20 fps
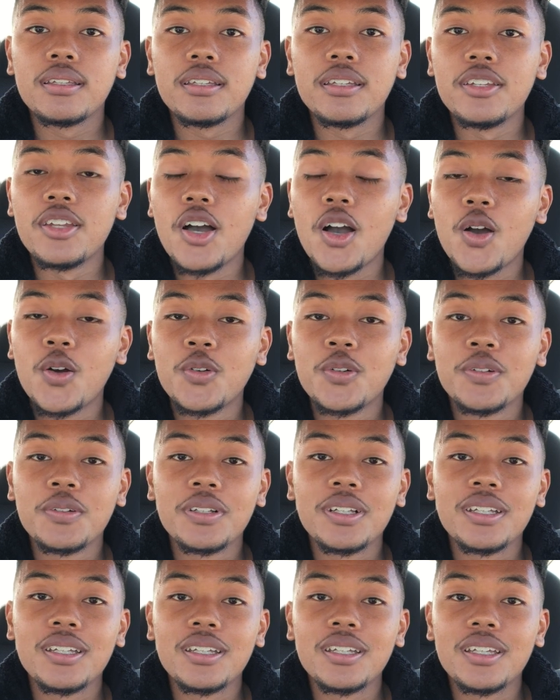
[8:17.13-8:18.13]
You know,
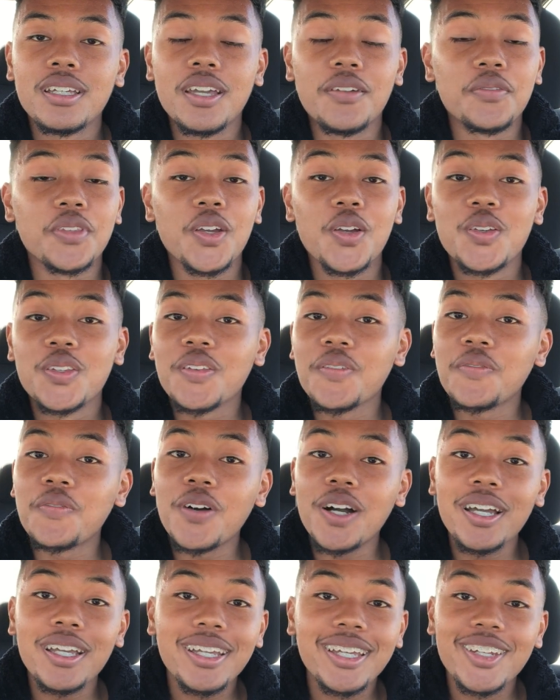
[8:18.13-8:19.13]
if there was a
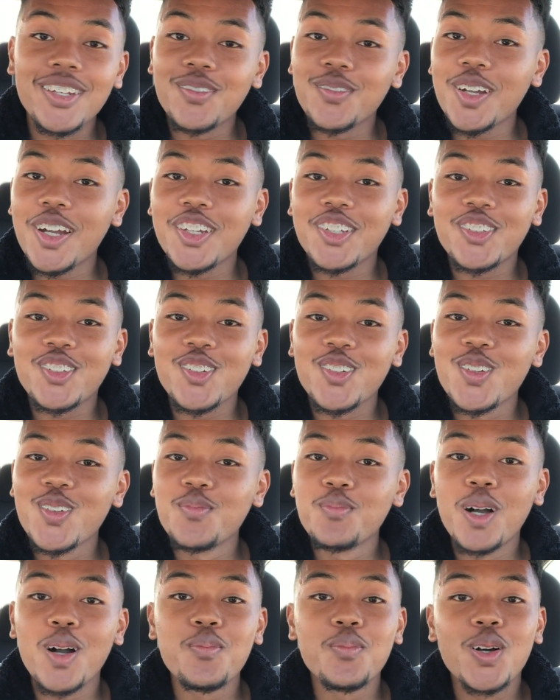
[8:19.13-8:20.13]
fight in the
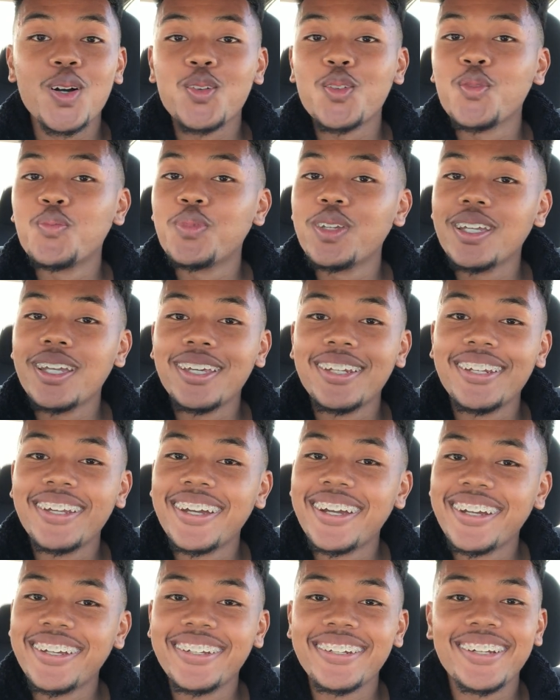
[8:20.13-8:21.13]
restroom, my butt would be in
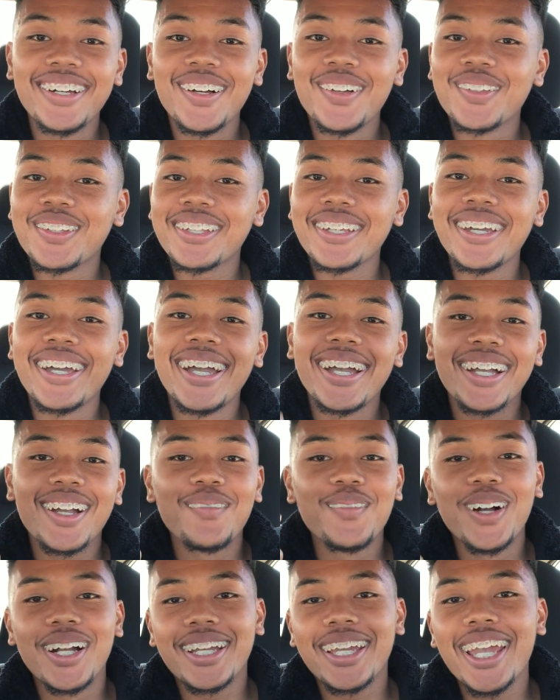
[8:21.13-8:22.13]
there, you know what I'm saying? I
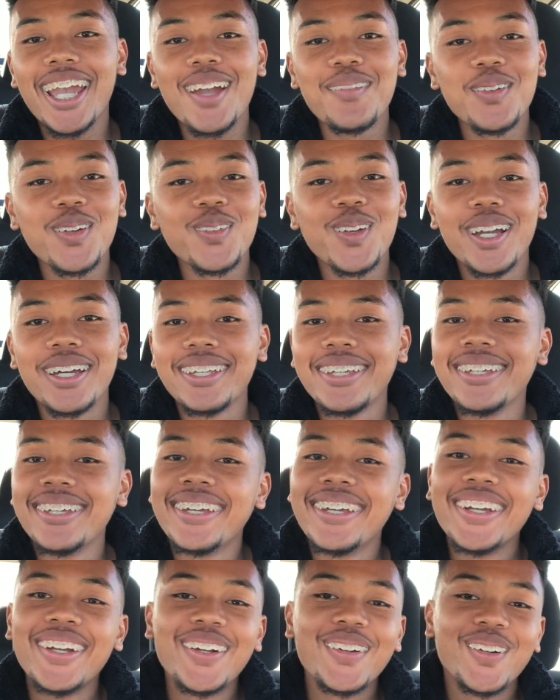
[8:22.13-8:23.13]
got my camera ready,
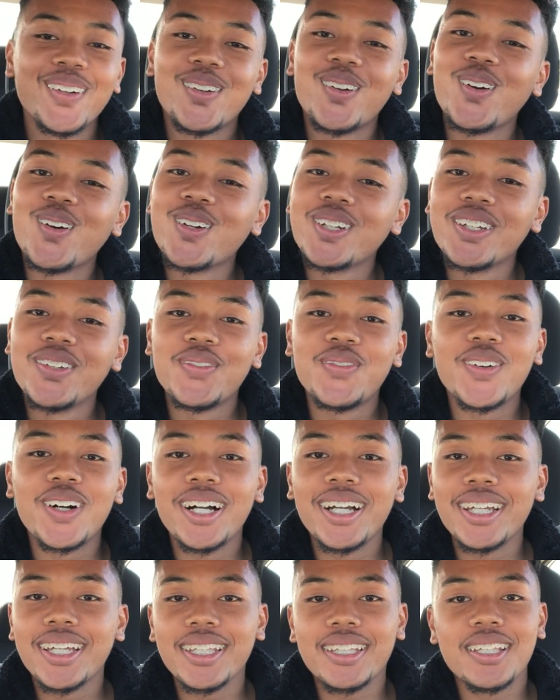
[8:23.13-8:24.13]
recording the
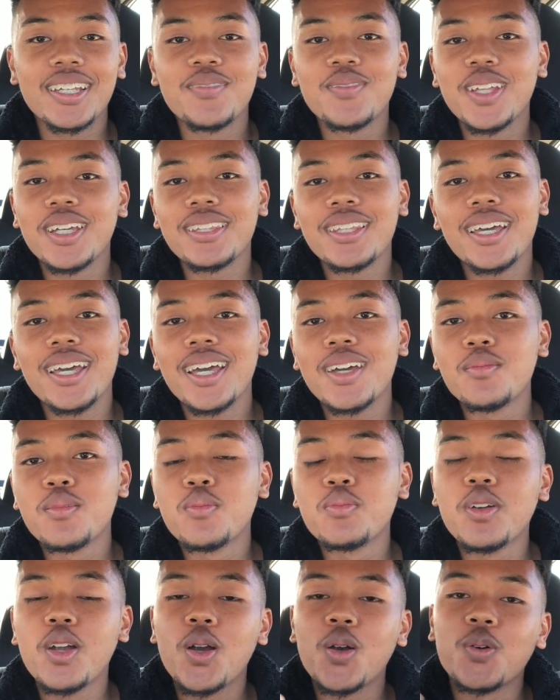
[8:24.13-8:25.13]
fight and stuff like that.
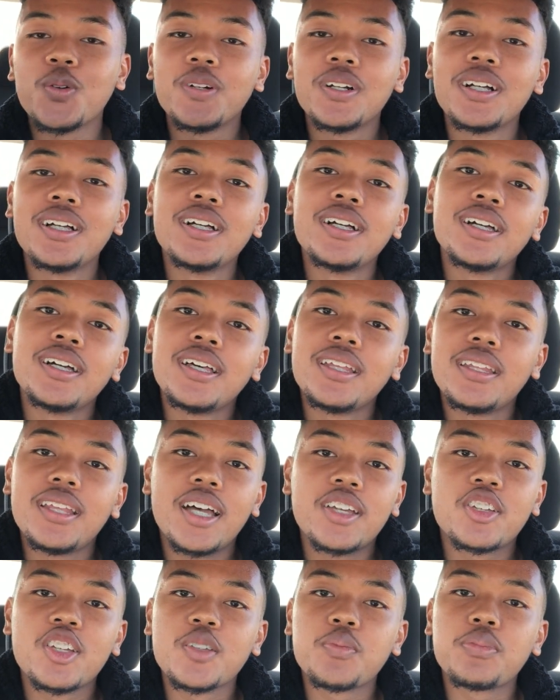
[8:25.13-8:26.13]
But bro,
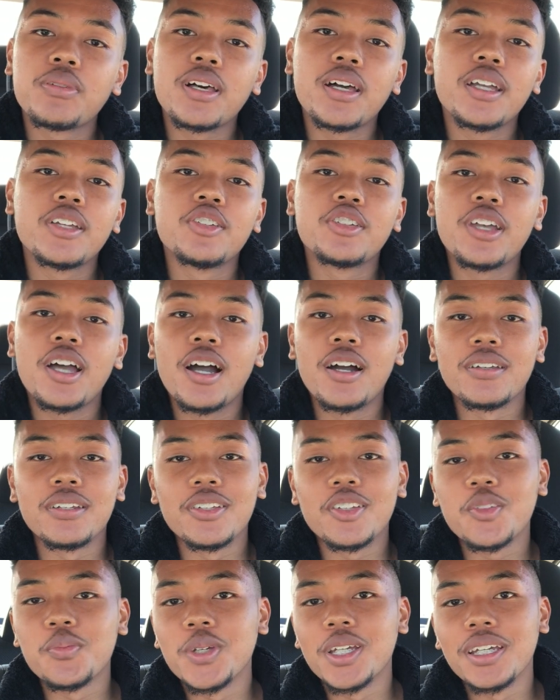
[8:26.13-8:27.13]
that's just plain
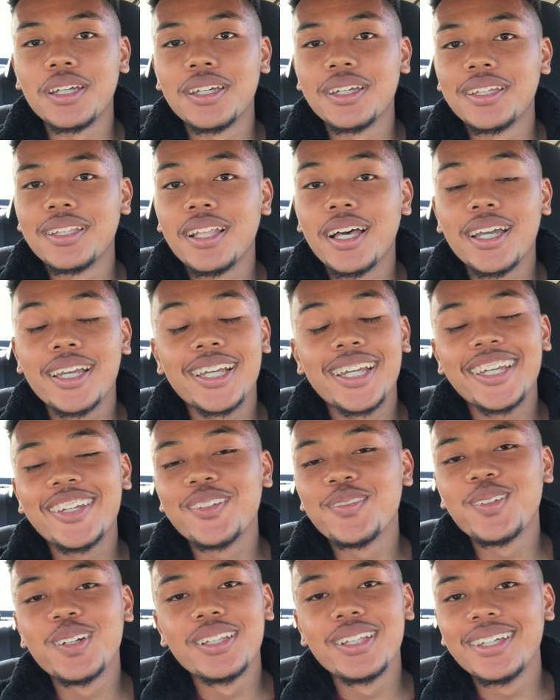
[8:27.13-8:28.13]
childish, man. Like,
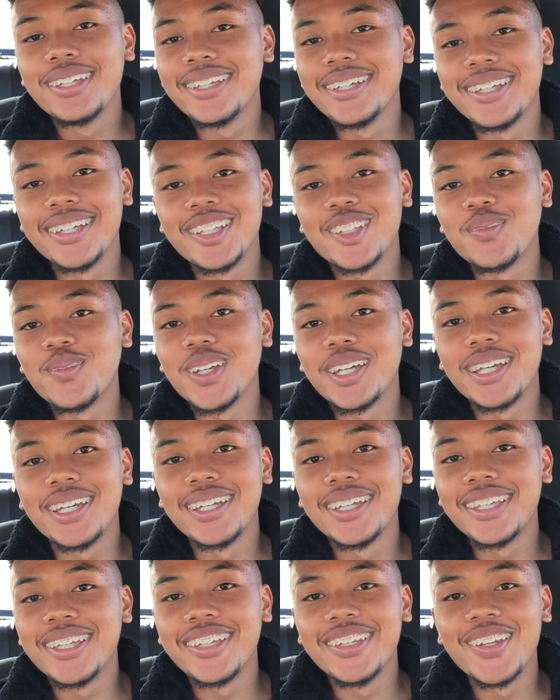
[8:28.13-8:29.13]
it really is, man.
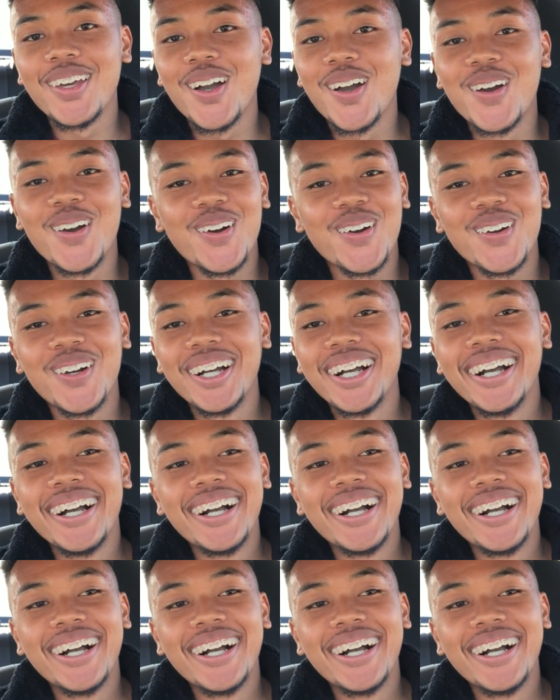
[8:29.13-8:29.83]
You know?